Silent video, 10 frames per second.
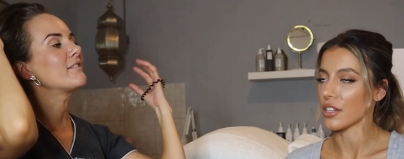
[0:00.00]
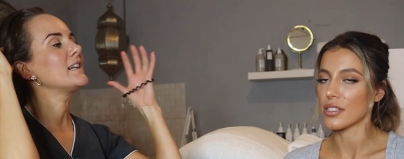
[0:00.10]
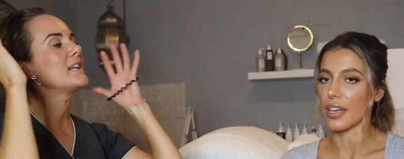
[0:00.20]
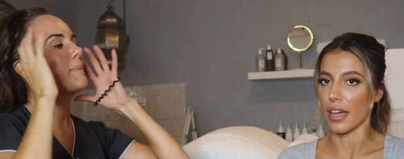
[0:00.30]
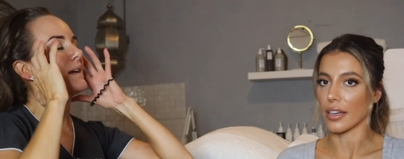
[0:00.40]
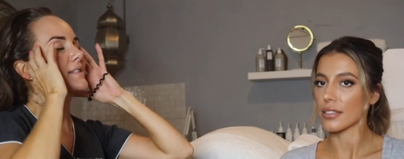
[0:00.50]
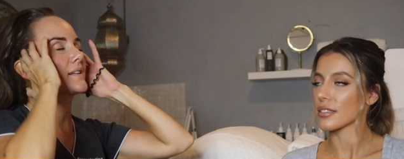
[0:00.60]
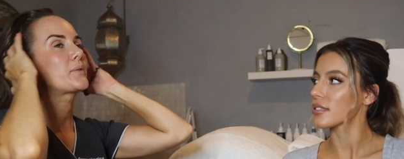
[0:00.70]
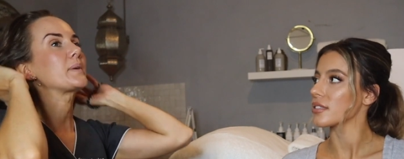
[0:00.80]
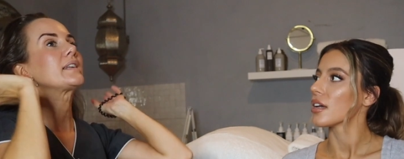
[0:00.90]
Speaker 1: generally about
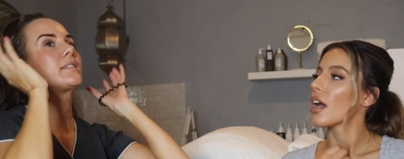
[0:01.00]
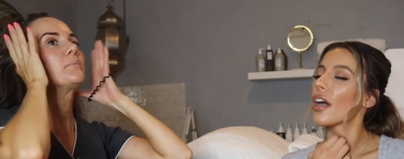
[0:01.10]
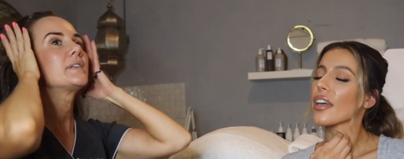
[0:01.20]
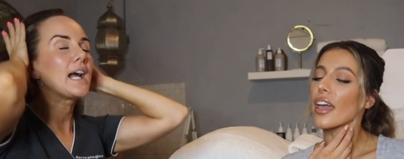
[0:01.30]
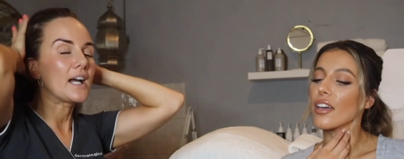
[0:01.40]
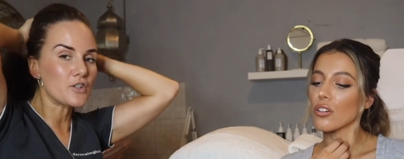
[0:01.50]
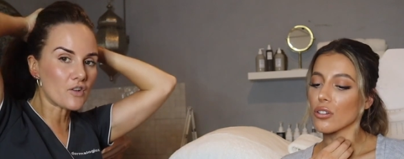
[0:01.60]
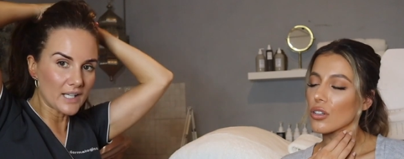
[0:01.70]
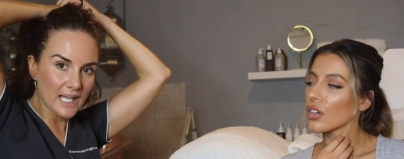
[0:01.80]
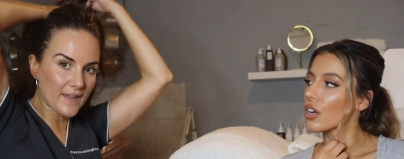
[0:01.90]
six weeks. Okay. Yeah, and
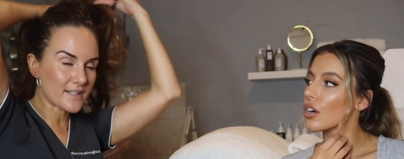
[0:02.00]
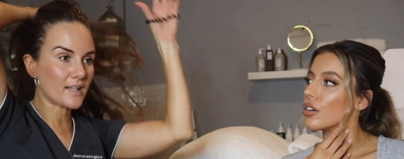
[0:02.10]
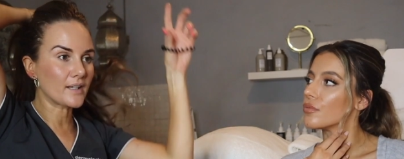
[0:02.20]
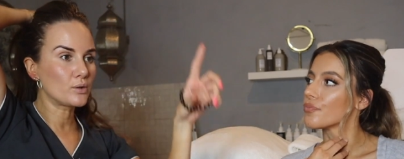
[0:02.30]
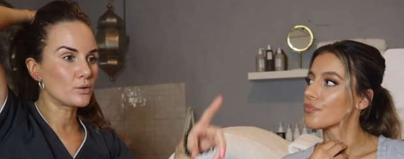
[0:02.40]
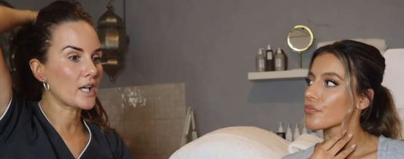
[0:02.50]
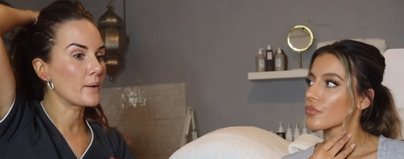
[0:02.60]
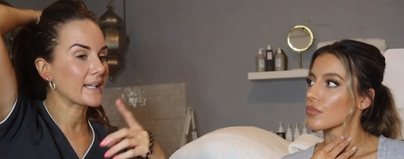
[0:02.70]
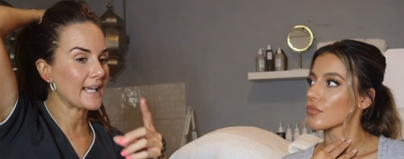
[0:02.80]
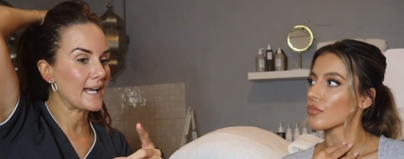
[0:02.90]
you've got to let that oh. cycle
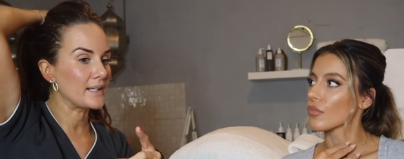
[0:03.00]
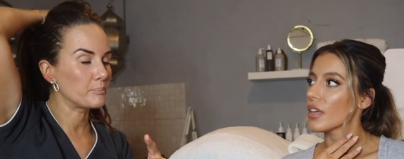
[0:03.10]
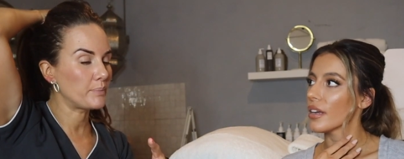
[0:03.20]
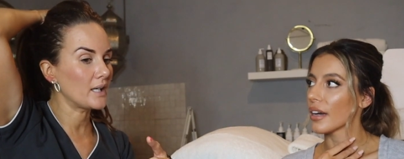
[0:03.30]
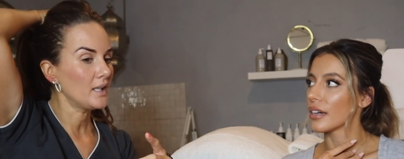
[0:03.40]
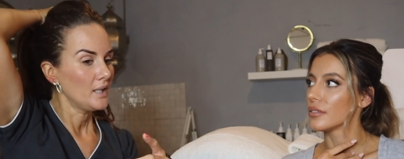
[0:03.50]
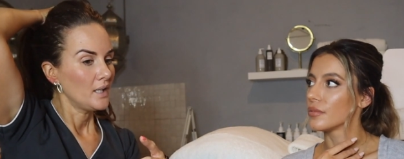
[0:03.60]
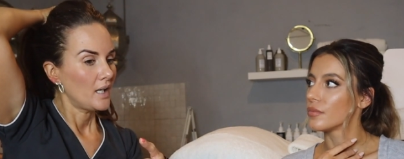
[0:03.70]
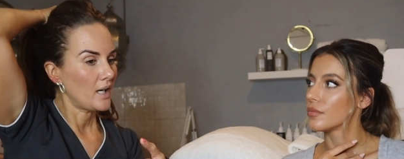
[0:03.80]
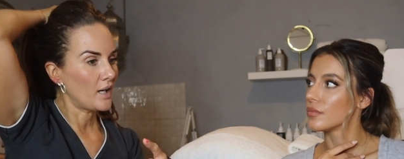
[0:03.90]
go again. But yeah.
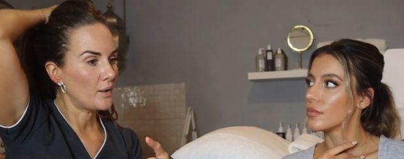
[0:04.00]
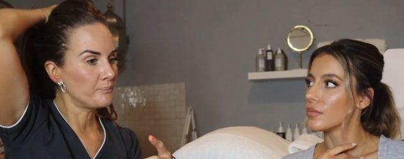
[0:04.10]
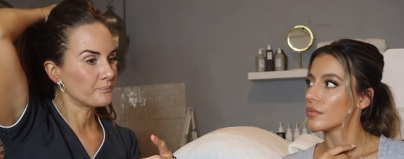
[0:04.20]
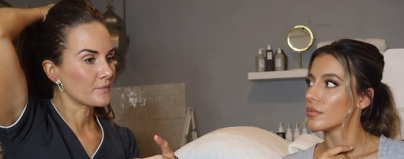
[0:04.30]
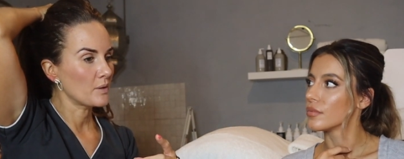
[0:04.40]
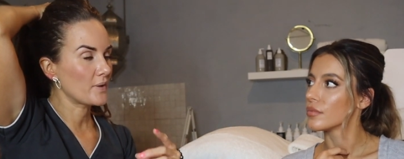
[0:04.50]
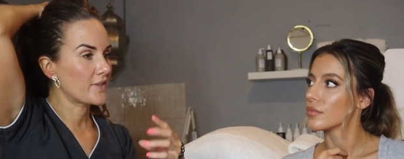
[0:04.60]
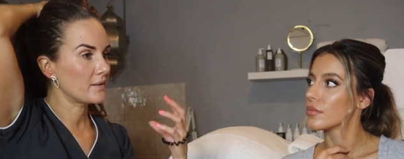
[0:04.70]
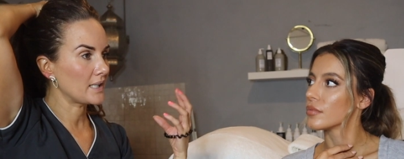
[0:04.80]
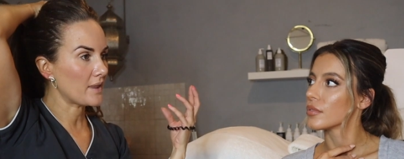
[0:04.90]
Um,
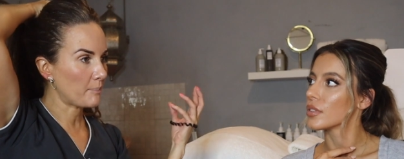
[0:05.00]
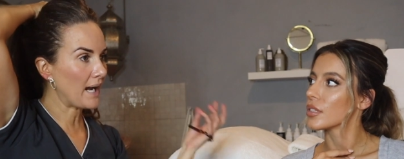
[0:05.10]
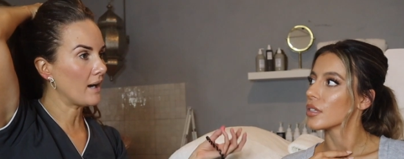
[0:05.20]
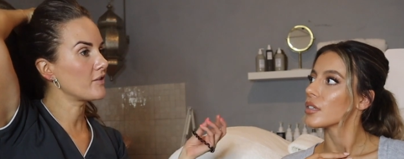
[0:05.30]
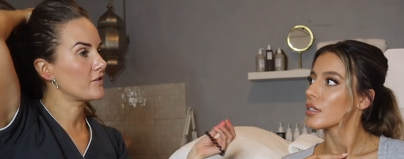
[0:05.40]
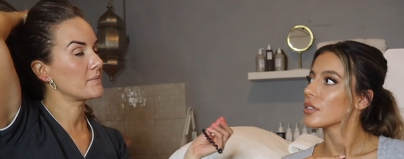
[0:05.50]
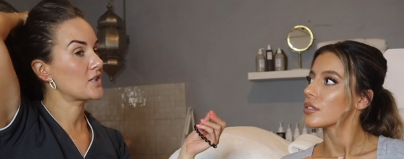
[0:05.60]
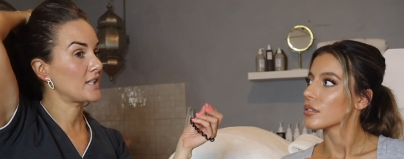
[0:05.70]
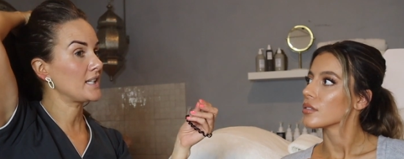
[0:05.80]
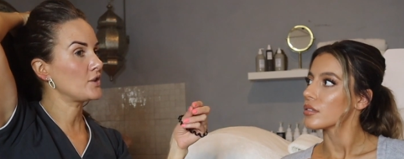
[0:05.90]
with the like the power of the
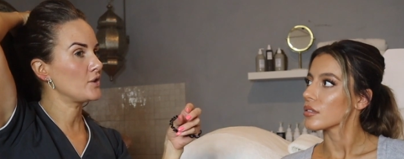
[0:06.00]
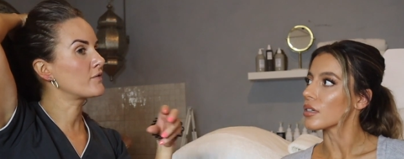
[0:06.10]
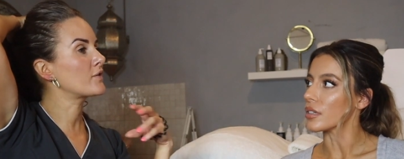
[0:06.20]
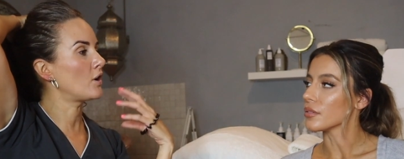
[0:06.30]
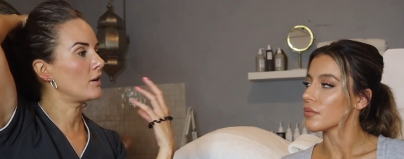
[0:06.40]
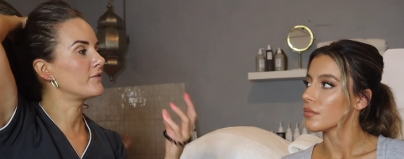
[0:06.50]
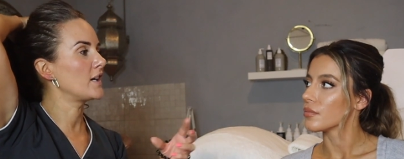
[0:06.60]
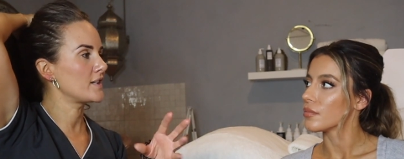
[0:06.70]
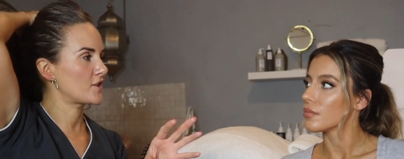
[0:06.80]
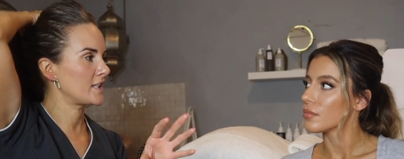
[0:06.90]
machine, you've uh -huh. got
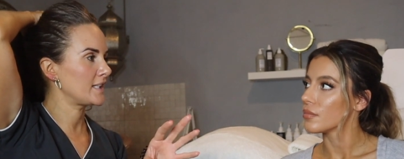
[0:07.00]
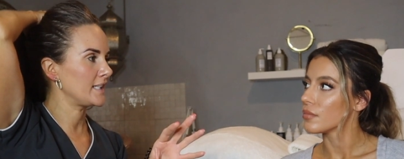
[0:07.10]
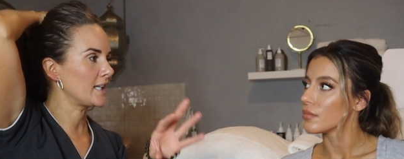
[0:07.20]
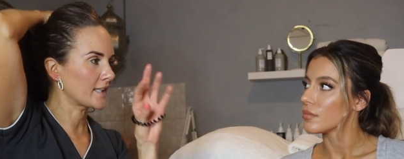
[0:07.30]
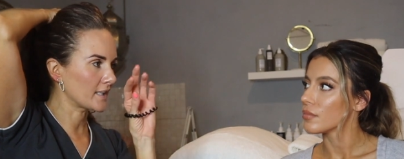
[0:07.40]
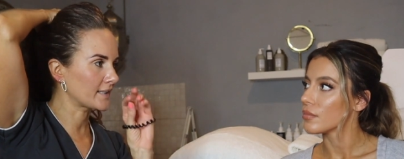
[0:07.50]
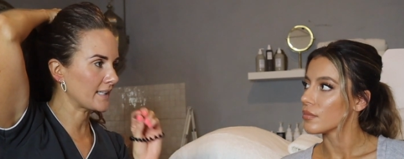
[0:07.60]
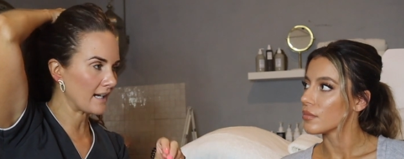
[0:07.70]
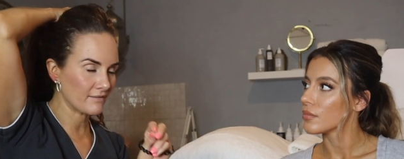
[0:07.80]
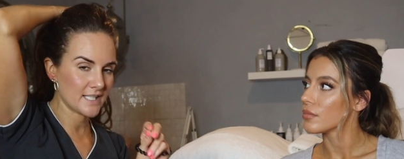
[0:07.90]
virtually like a
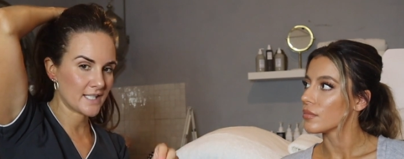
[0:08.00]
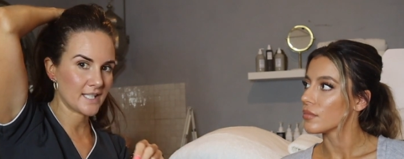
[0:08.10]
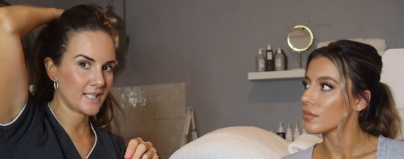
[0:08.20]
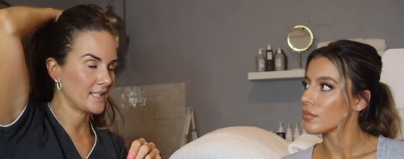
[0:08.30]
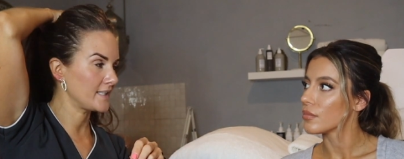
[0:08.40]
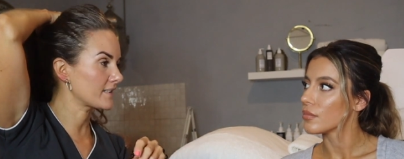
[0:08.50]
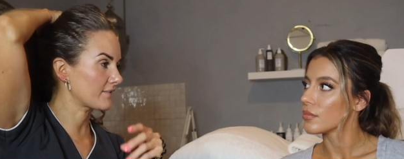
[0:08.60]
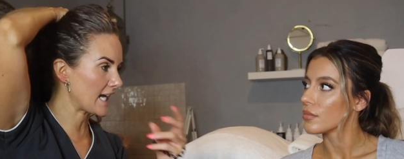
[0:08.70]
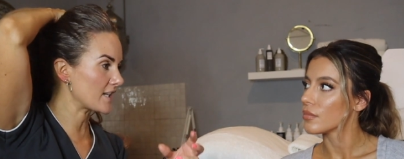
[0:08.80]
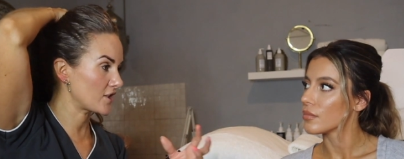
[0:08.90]
guaranteed
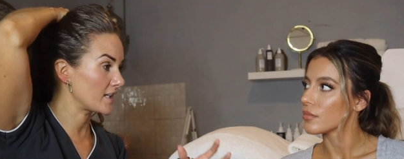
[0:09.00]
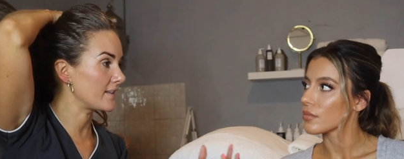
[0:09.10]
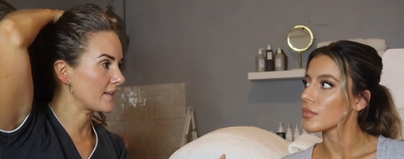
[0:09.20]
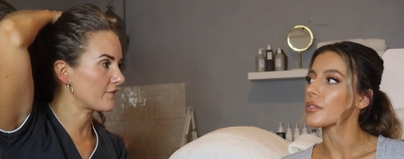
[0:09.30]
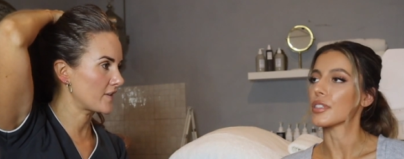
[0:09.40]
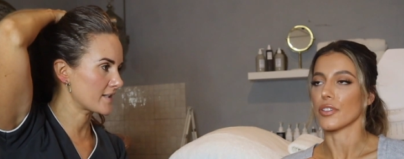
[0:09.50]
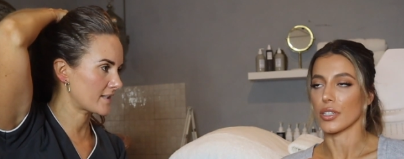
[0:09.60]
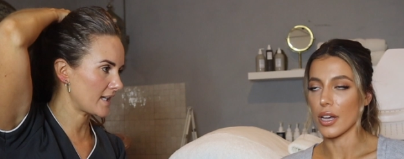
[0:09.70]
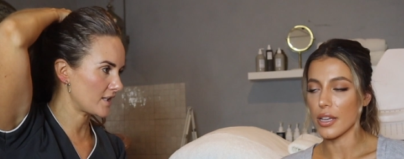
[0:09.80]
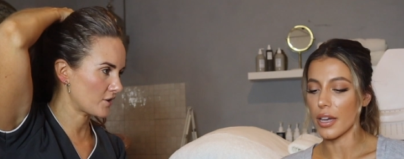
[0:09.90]
catching it in that
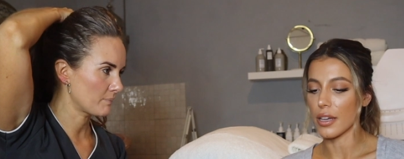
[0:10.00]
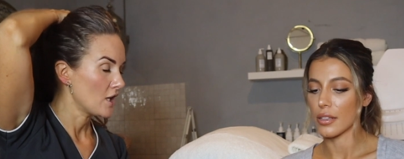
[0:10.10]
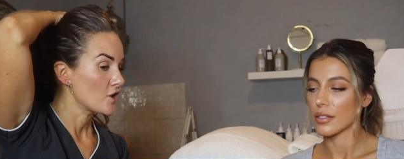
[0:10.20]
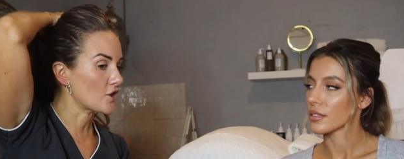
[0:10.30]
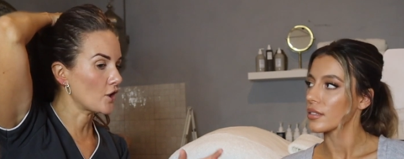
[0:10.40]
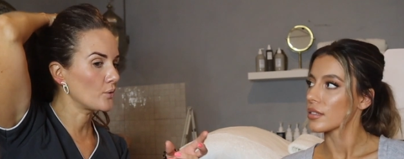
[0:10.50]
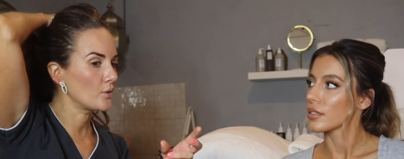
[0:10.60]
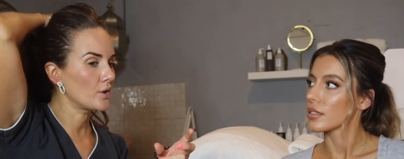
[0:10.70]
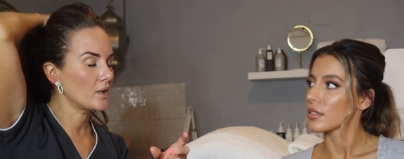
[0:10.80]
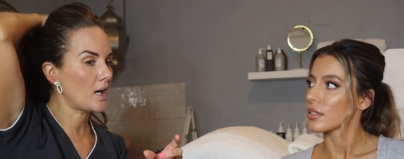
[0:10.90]
first stage. Okay. So
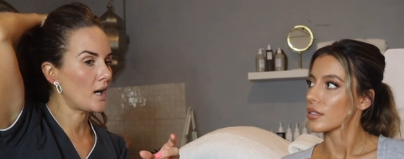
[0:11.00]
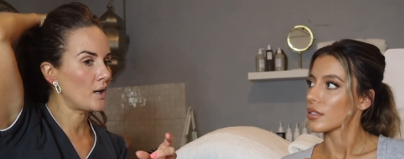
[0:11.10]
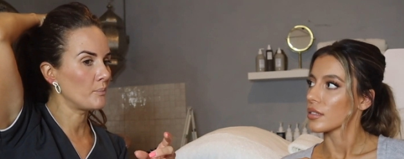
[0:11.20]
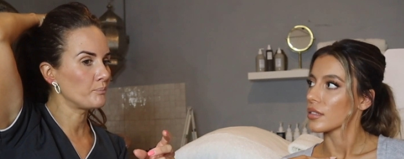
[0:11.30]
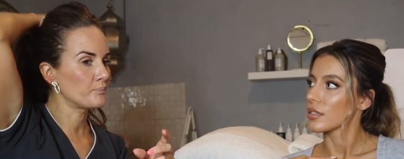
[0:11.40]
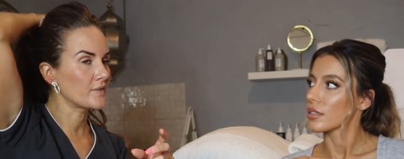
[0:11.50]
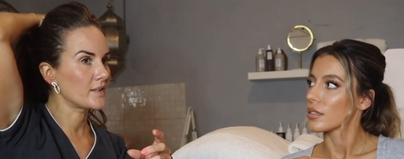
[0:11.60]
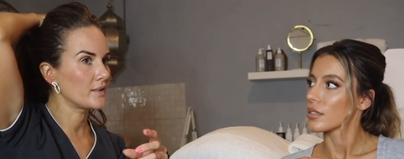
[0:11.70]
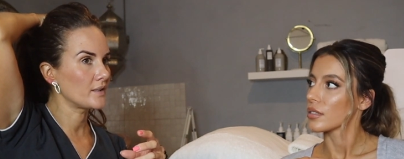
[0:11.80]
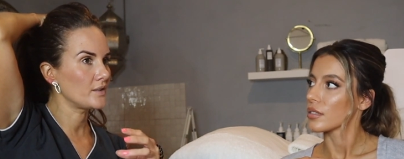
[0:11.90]
um,
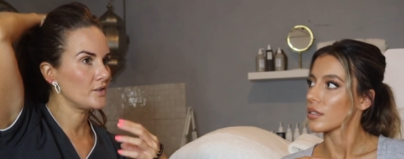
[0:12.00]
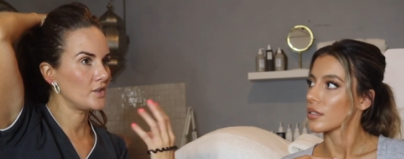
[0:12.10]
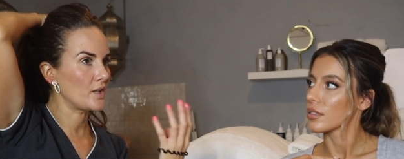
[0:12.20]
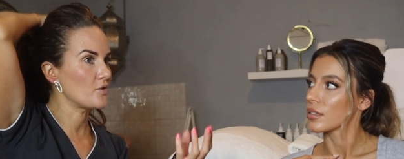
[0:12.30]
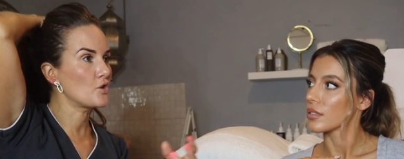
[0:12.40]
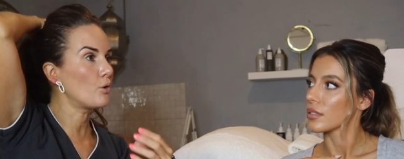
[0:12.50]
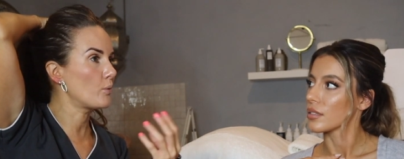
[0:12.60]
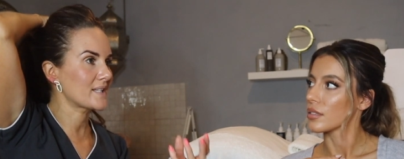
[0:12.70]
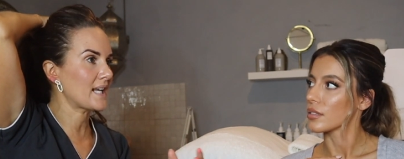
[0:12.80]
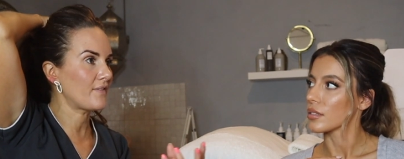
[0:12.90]
you know, you
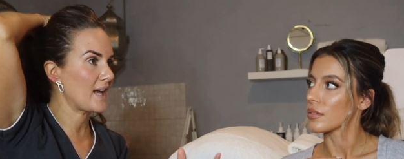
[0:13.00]
always have